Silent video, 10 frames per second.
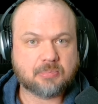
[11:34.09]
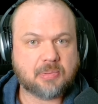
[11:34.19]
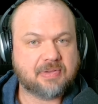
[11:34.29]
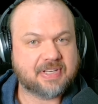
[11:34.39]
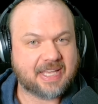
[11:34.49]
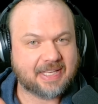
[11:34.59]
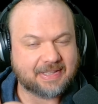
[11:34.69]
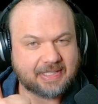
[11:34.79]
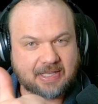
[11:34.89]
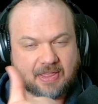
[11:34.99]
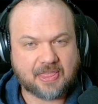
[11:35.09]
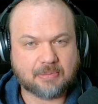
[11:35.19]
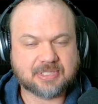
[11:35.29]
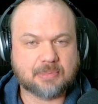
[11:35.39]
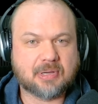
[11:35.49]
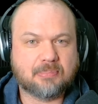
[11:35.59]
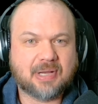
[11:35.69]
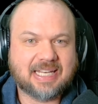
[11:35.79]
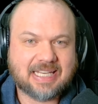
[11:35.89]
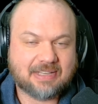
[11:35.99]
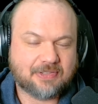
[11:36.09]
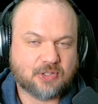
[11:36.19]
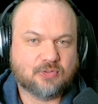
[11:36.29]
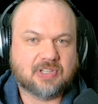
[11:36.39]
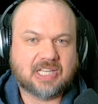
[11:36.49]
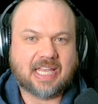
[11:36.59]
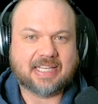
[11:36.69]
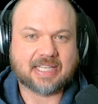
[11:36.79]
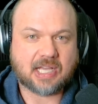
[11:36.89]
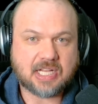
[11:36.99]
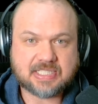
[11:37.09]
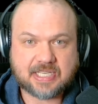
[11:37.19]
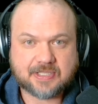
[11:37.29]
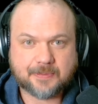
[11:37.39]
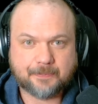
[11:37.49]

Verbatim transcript: Maybe even hit the thumbs up uh, button if you've uh, liked the content.